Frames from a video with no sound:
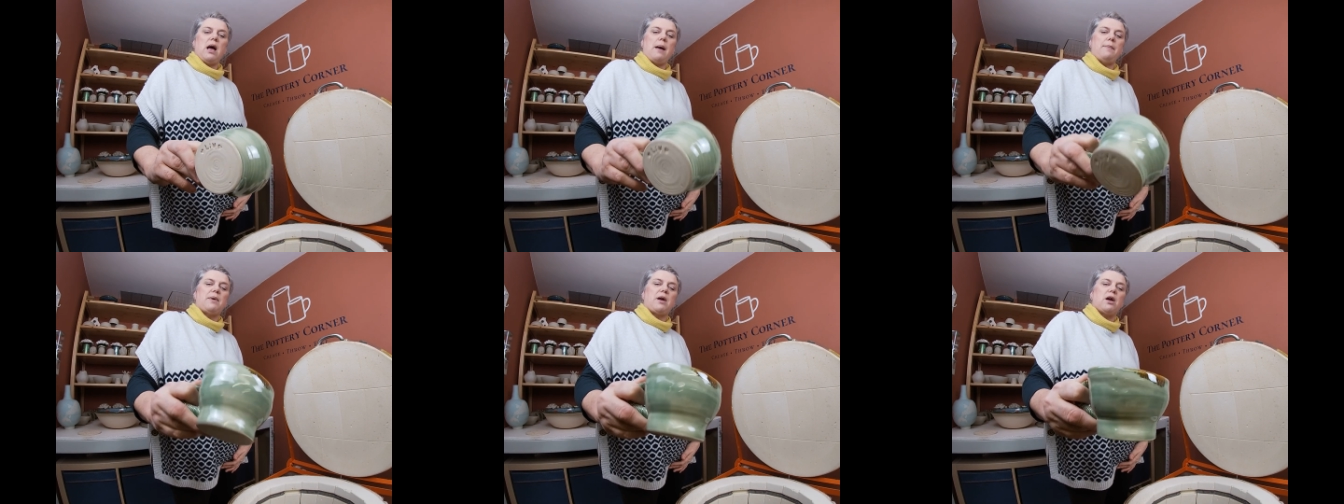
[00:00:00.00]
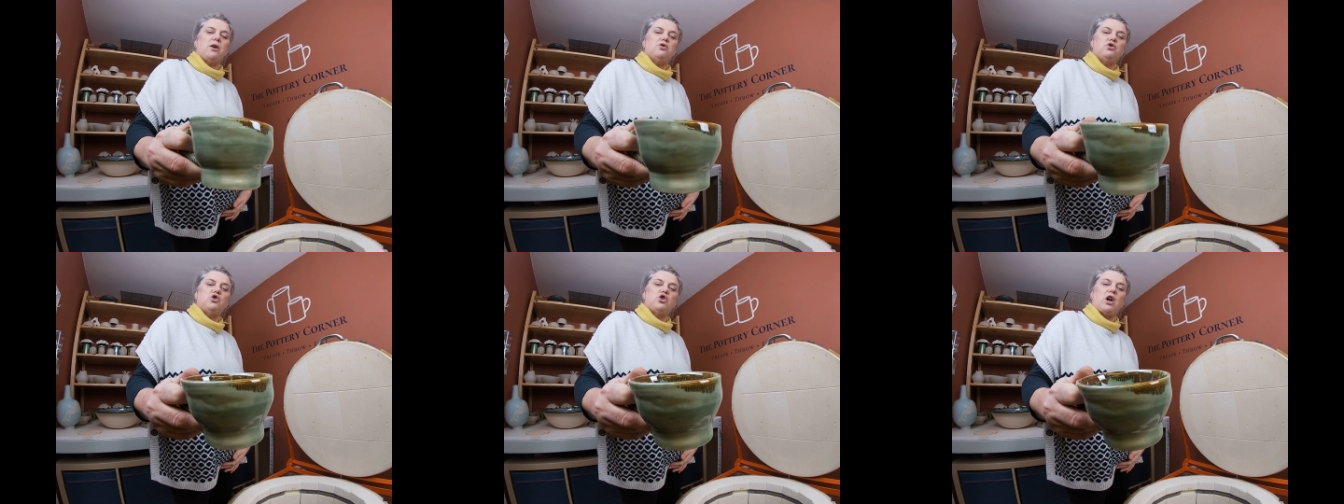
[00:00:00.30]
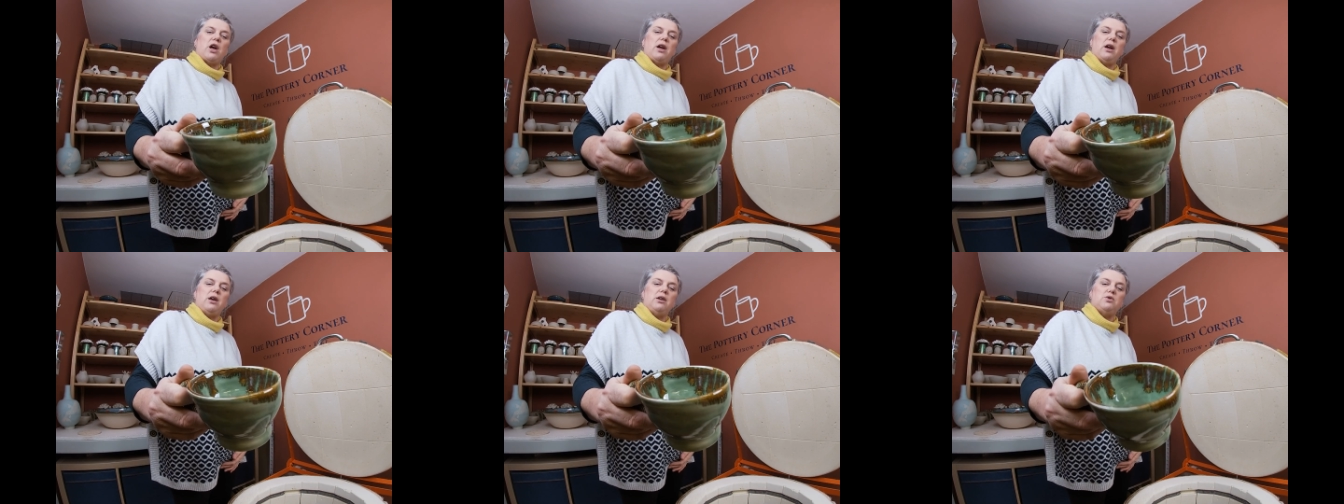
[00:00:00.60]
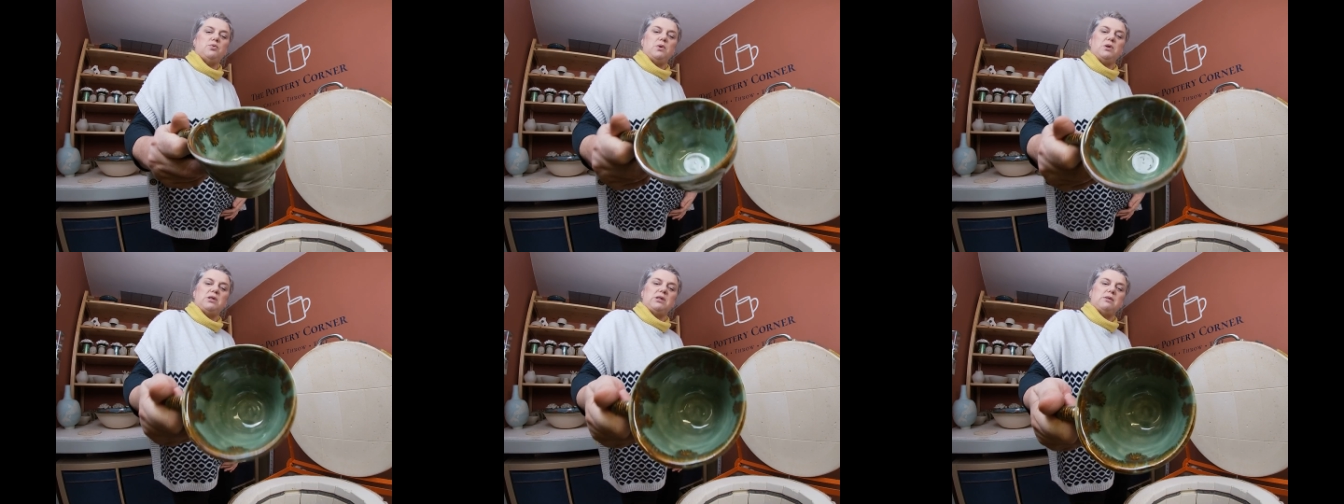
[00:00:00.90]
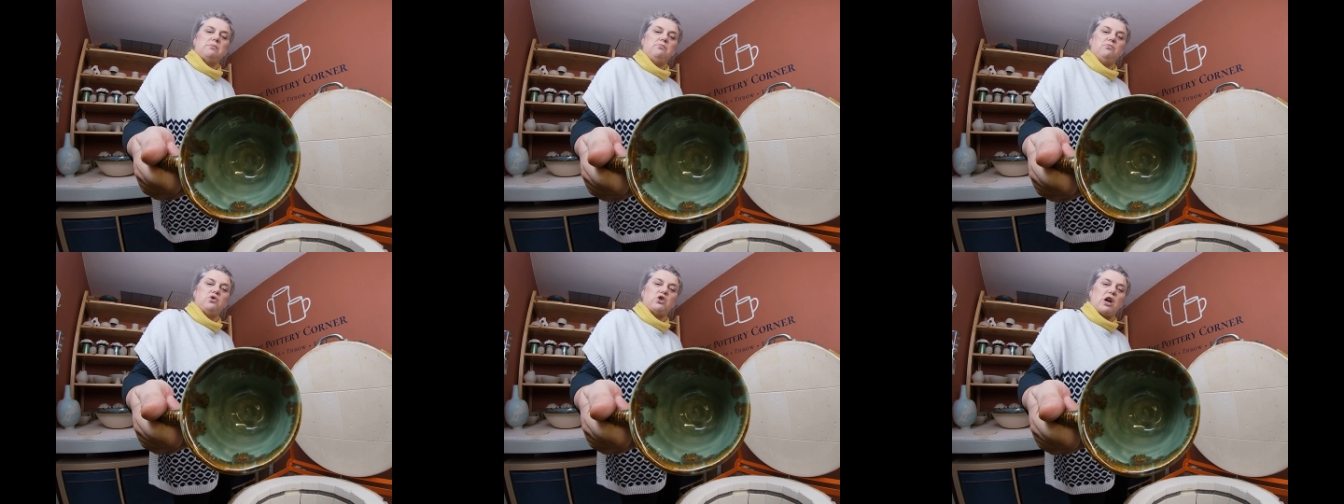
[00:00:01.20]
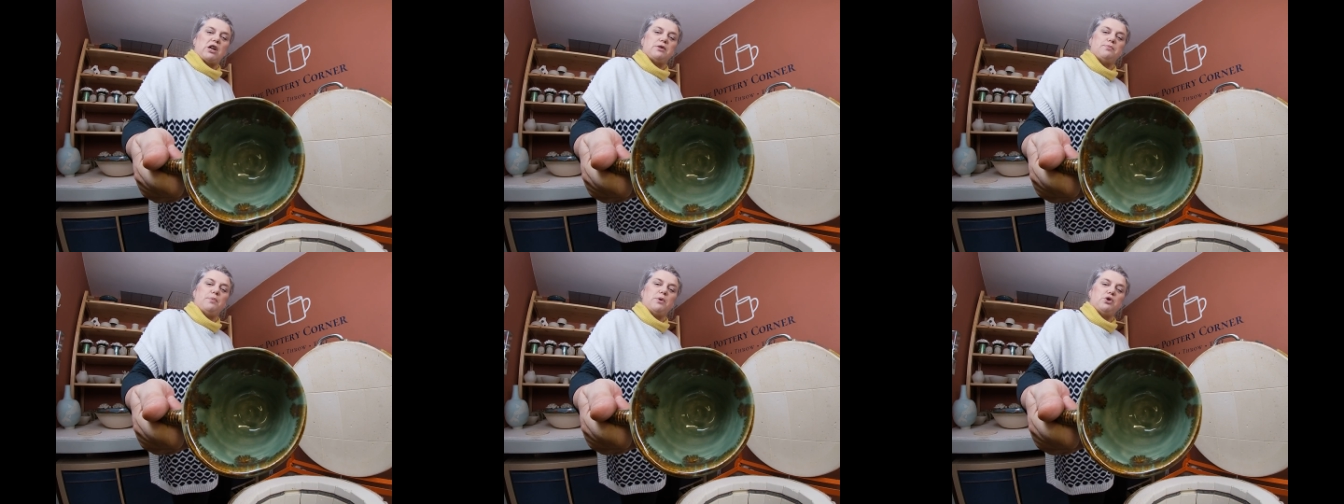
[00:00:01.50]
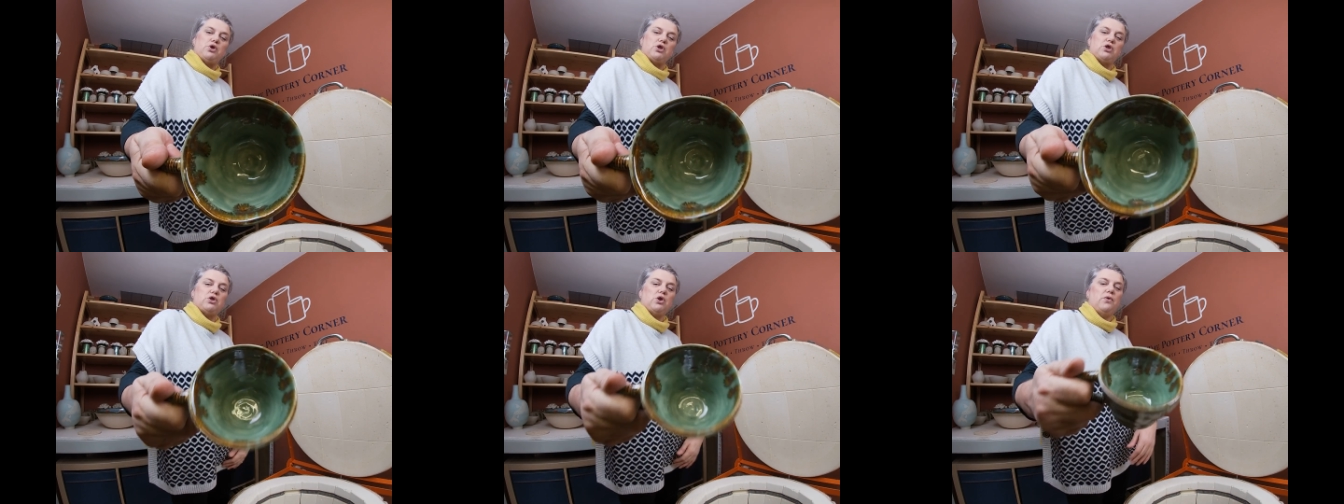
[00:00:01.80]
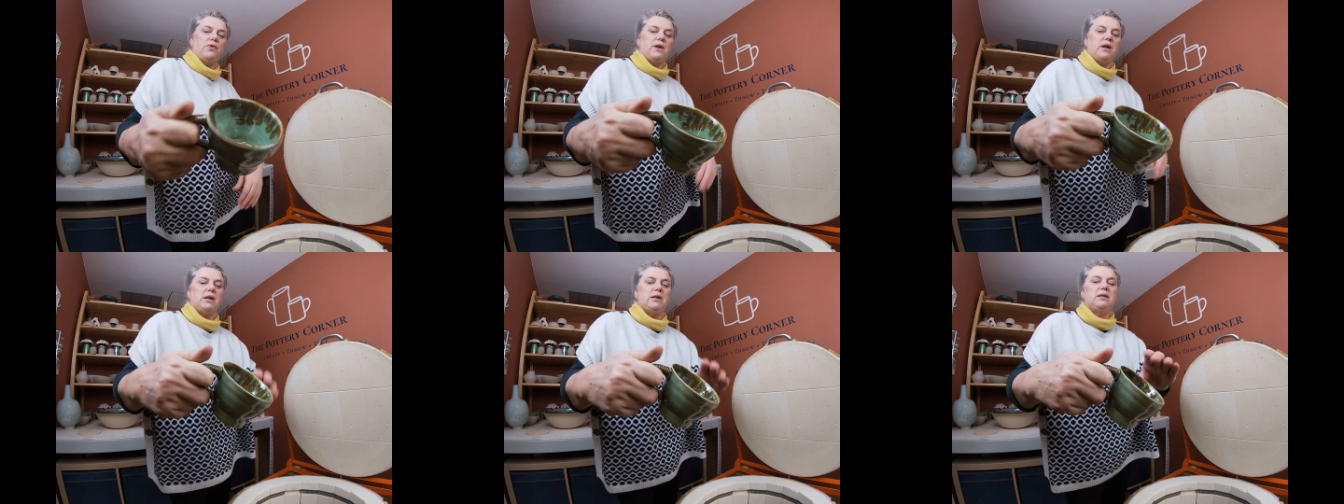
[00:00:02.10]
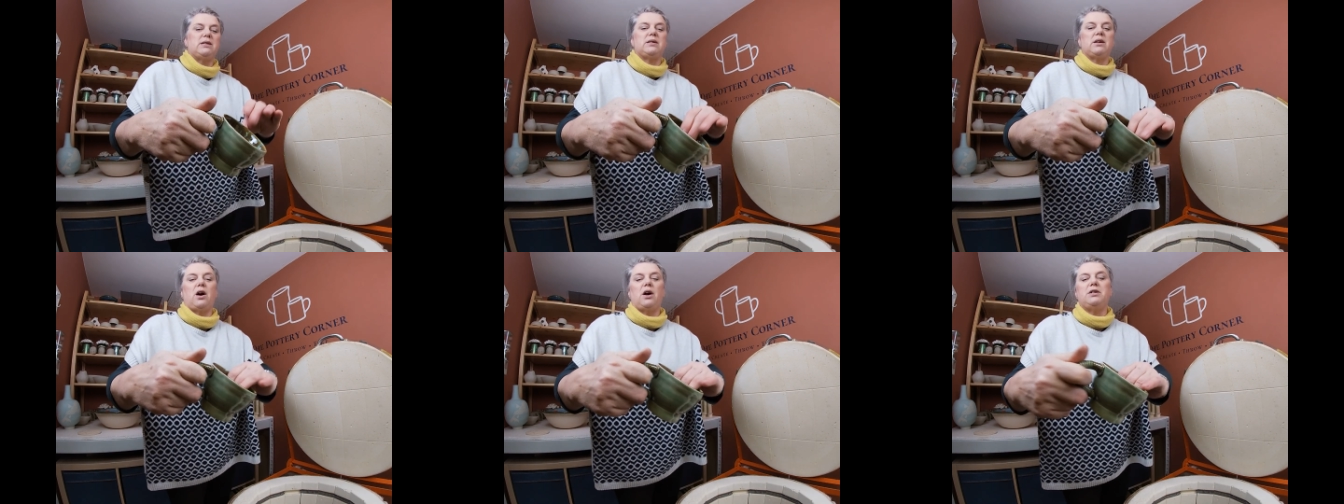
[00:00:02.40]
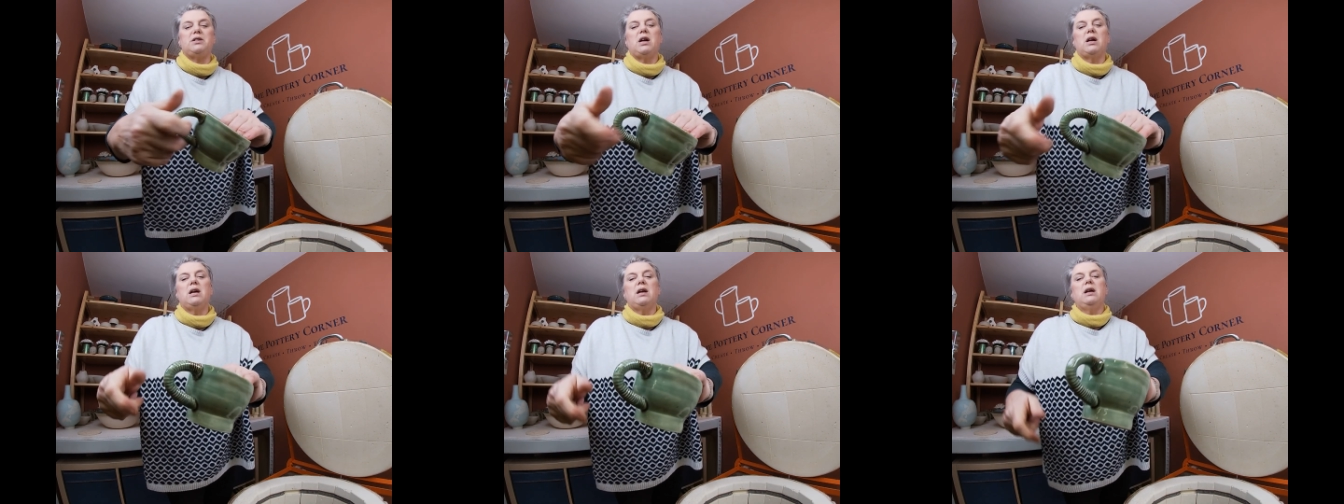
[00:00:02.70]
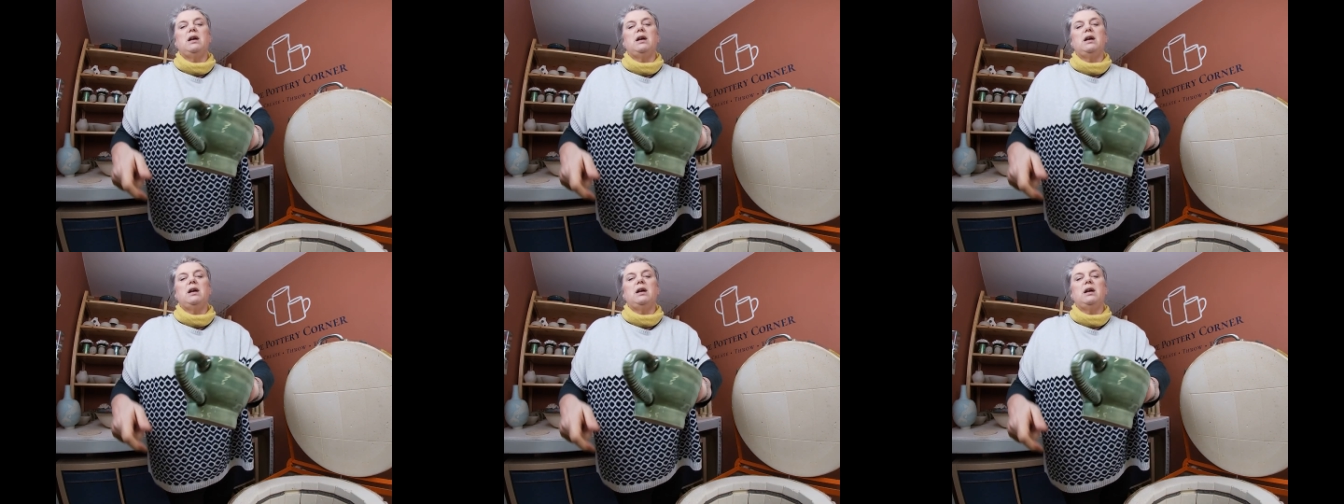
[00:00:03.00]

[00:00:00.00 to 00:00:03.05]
Amaco's Jade with some Jasper just on the inside.